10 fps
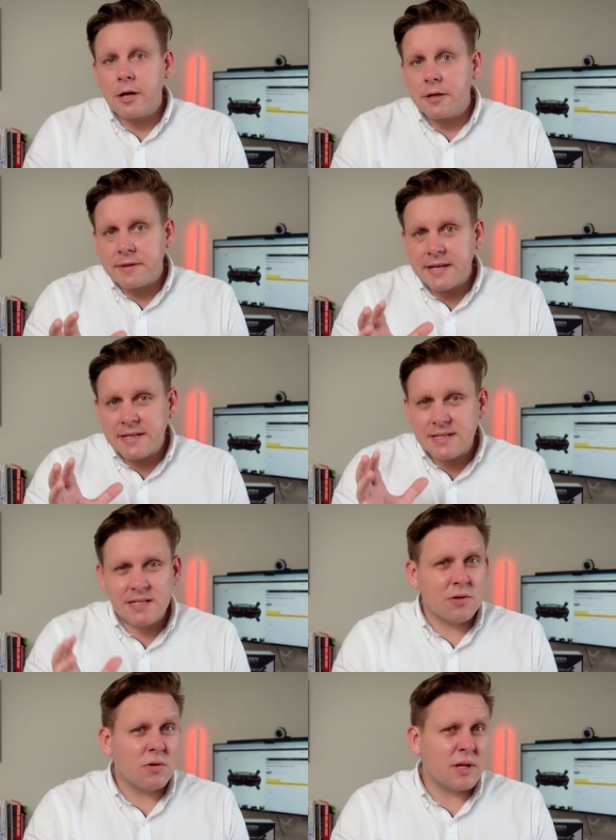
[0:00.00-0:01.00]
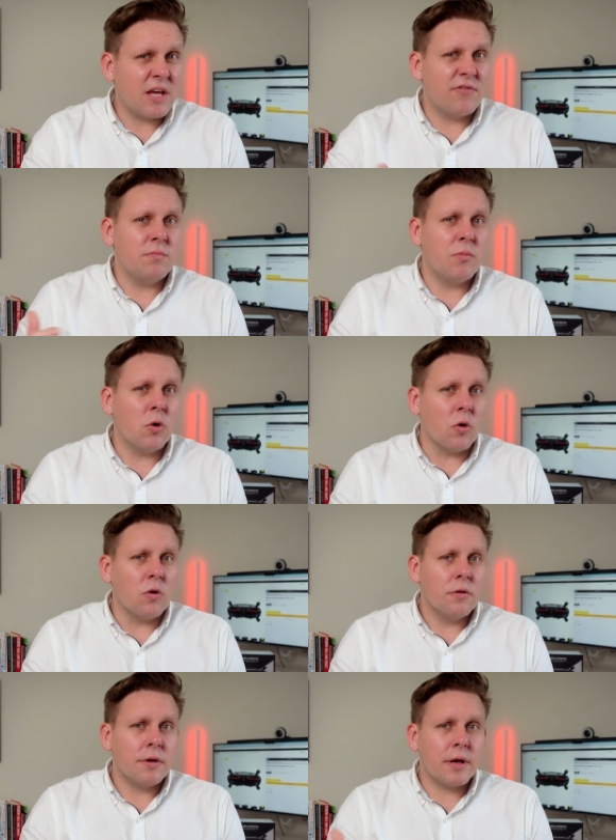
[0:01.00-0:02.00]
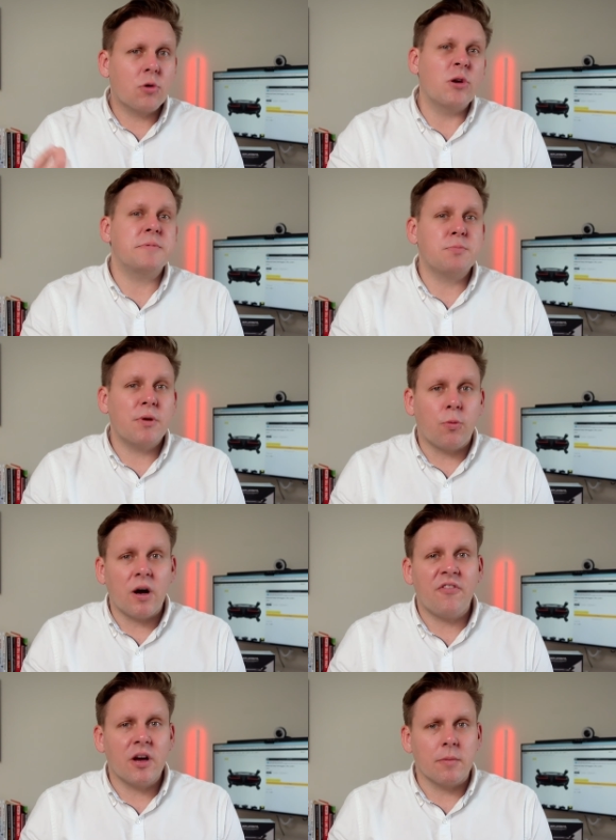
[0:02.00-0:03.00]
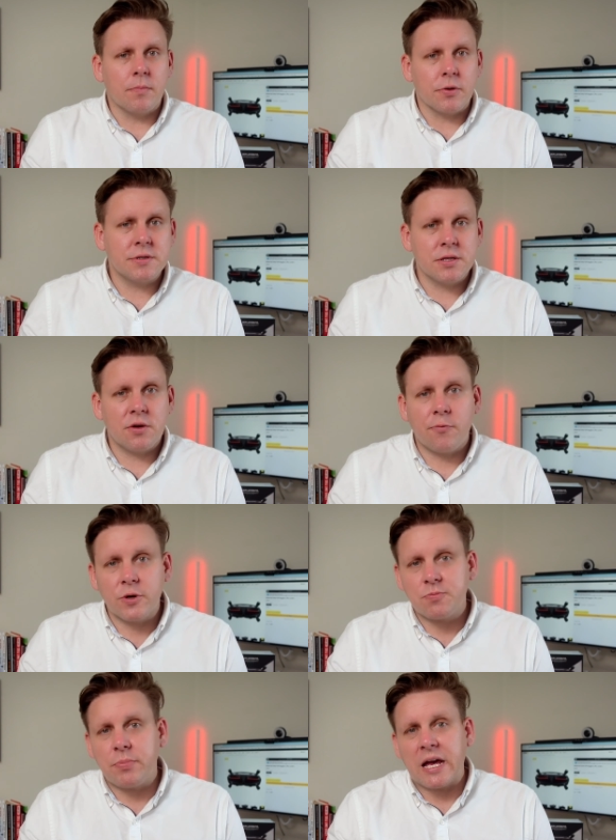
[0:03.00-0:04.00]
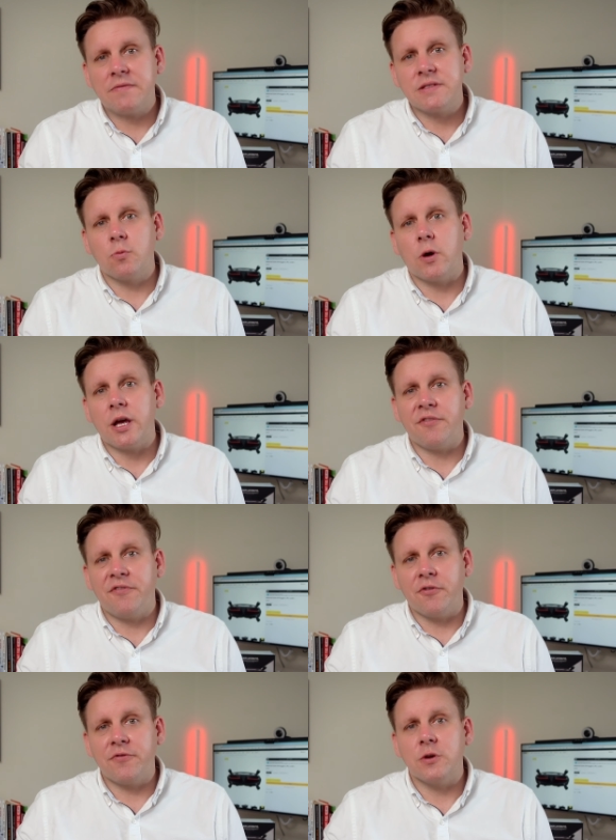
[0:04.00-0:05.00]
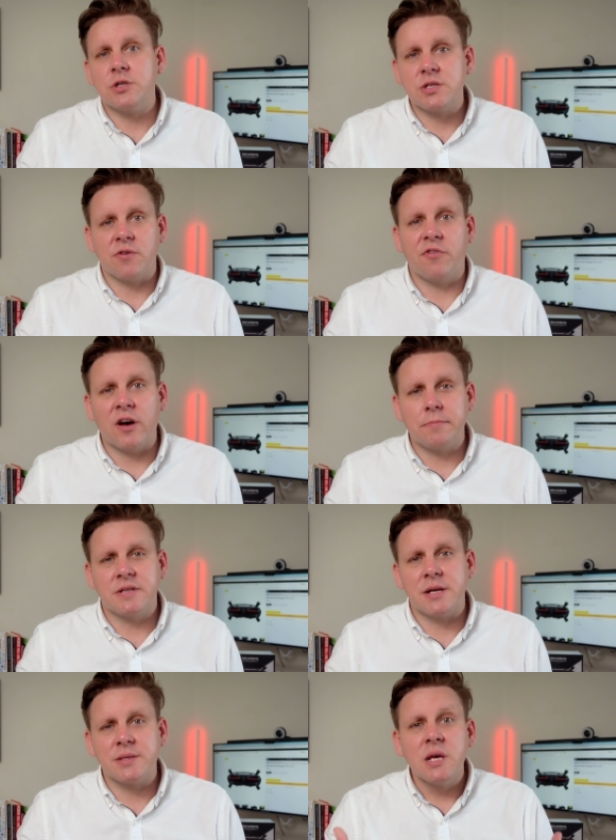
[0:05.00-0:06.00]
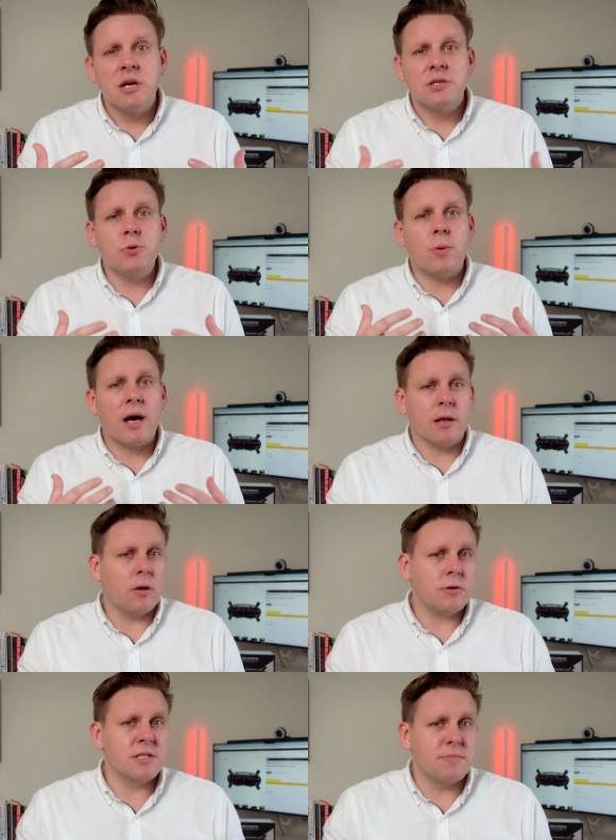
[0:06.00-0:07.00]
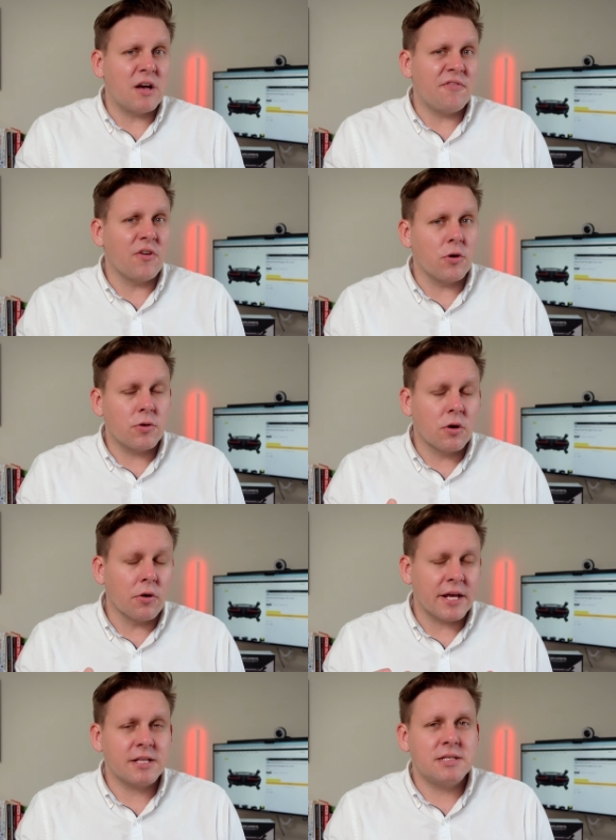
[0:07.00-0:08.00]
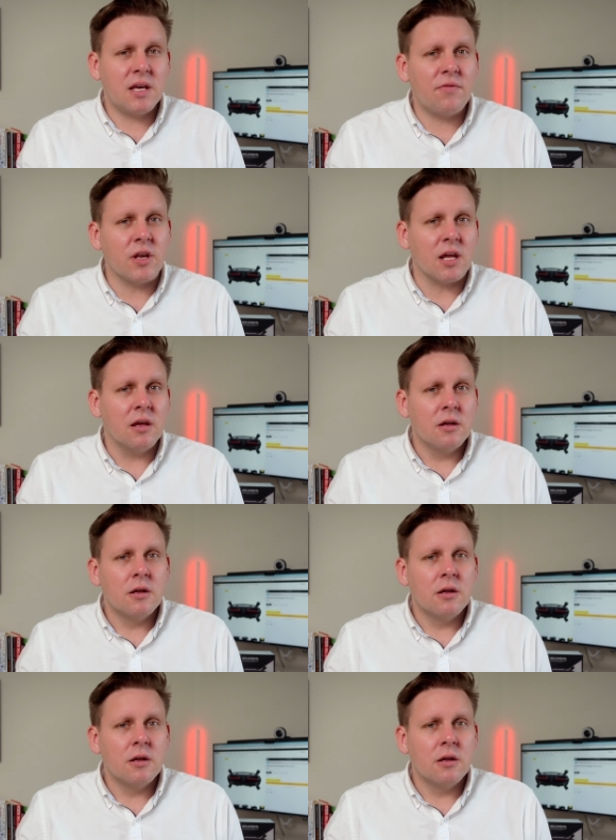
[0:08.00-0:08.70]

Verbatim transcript: But there's still even more. Equipped with Wi Fi and Bluetooth, which paves the way for future software updates to unlock smartphone connectivity.